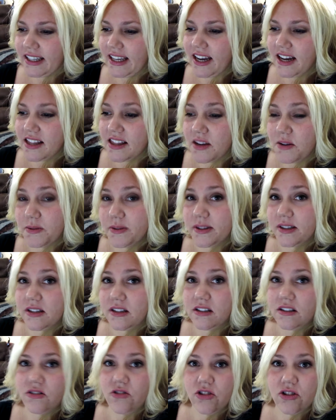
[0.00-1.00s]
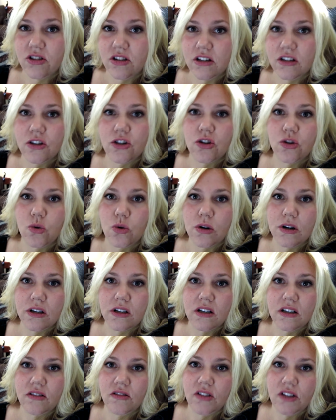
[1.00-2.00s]
Yeah, that was a, uh, just a short
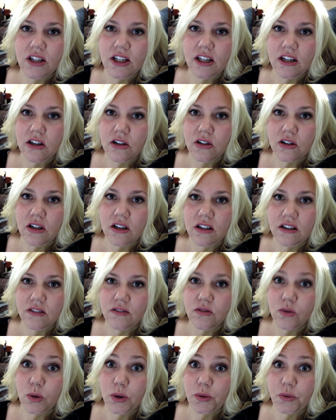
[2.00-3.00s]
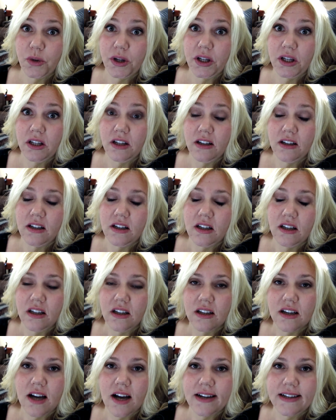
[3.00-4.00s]
video of when we
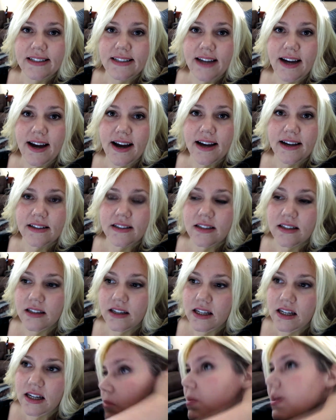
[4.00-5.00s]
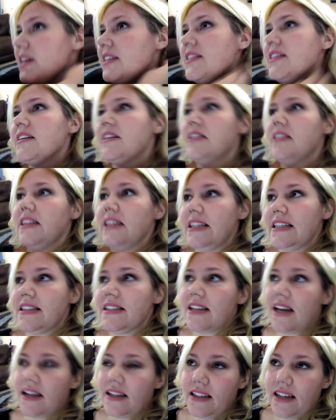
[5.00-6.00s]
got attacked. Basically,
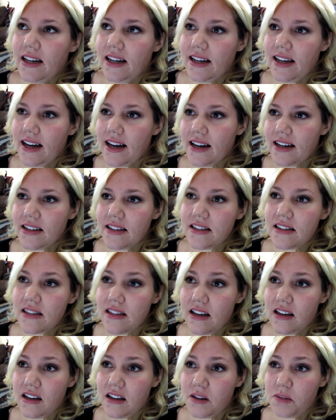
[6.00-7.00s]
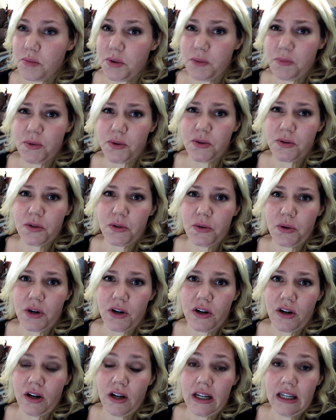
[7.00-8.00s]
Sinai has uh, people who
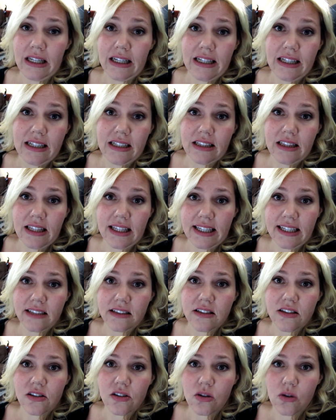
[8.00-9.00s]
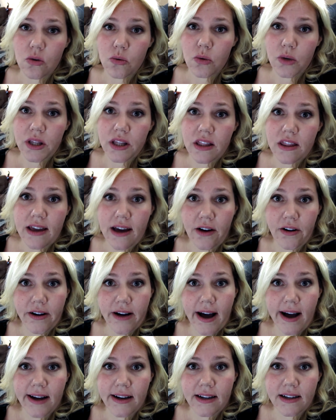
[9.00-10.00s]
are linked with
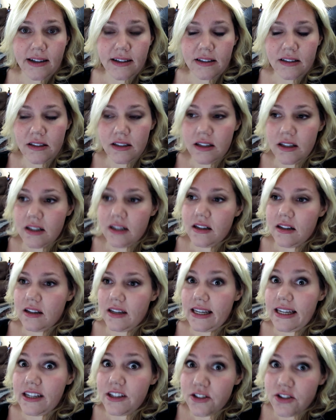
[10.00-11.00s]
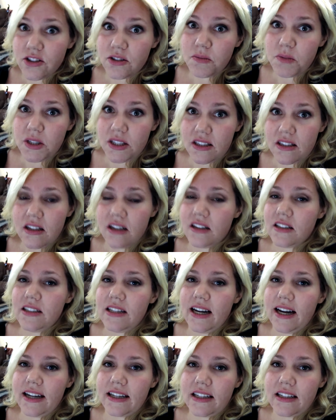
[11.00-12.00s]
Al-Qaeda Egypt is not
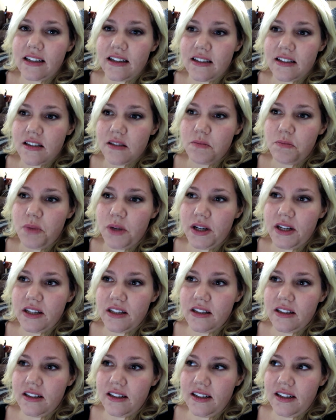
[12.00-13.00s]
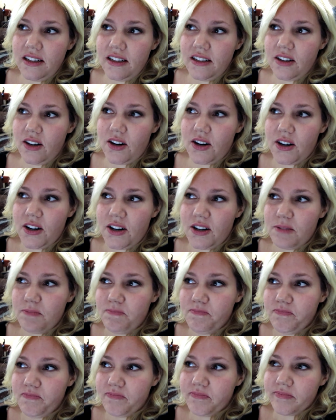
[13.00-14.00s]
attacking us, but they are
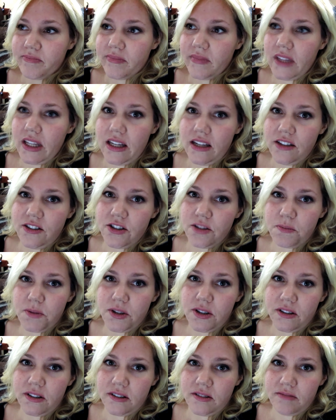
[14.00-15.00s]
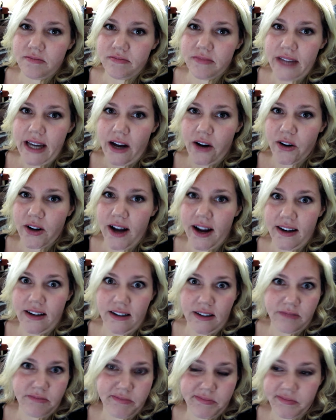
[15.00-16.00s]
Egyptian Al
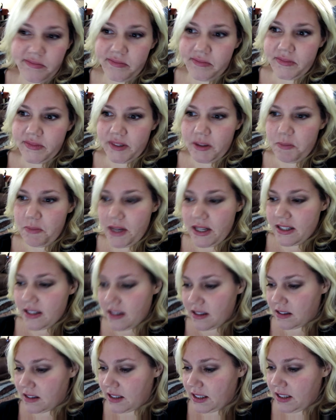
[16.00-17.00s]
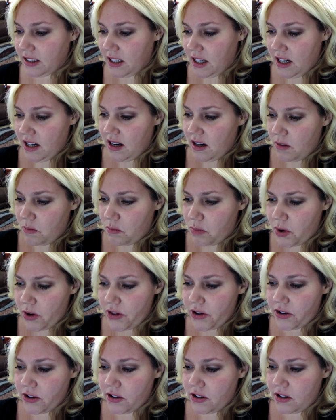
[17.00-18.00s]
Qaeda, basically.
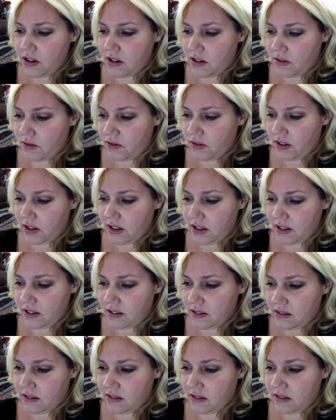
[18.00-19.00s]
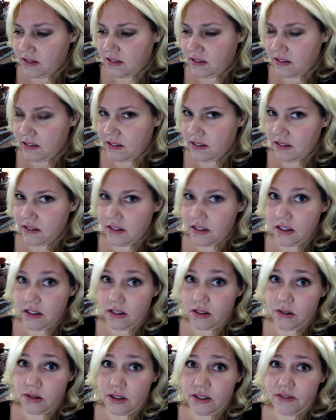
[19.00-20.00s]
Brotherhood of, uh,
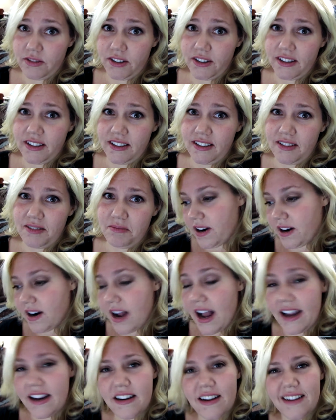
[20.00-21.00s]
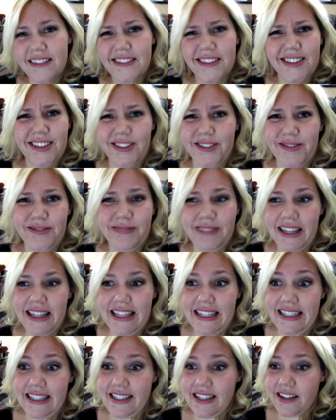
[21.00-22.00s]
oh, I forget. I, I don't know
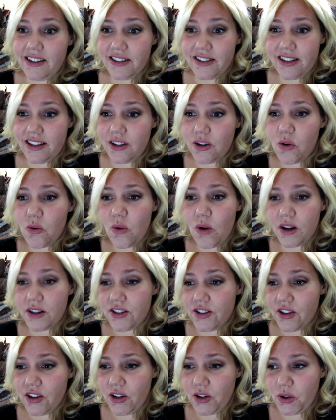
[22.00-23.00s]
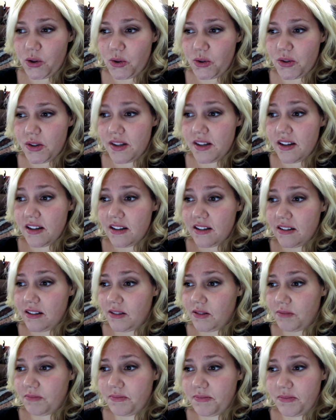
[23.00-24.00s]
the details. I don't watch the news,
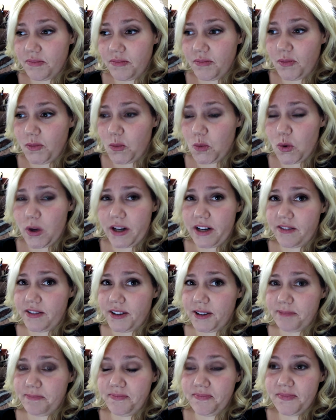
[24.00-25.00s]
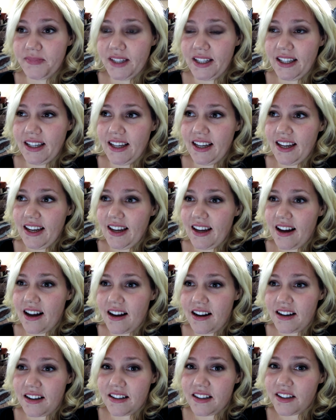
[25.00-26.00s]
whatever.
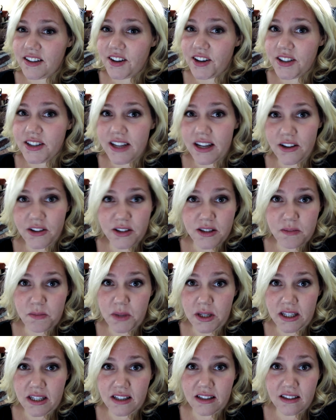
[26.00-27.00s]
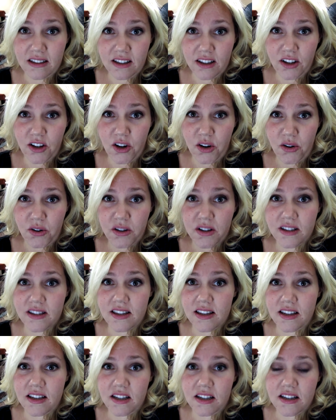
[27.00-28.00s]
Uh, Hadar tells me, you know, because
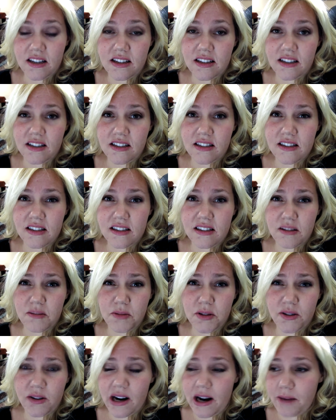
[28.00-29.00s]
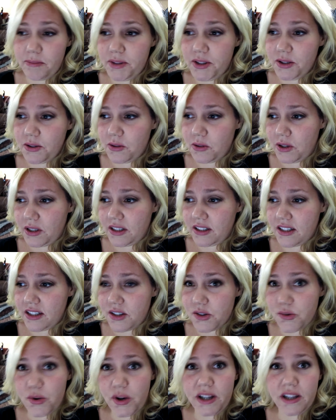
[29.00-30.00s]
he is subscribed to an
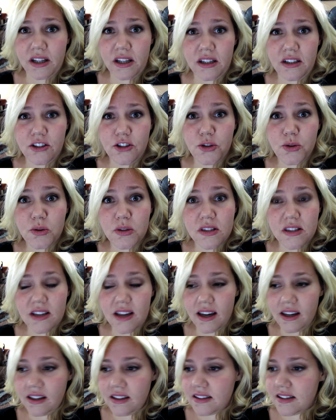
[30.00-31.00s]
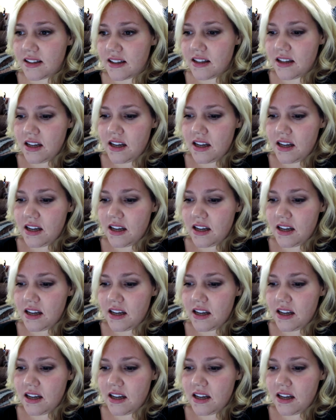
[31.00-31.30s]
Israeli news site.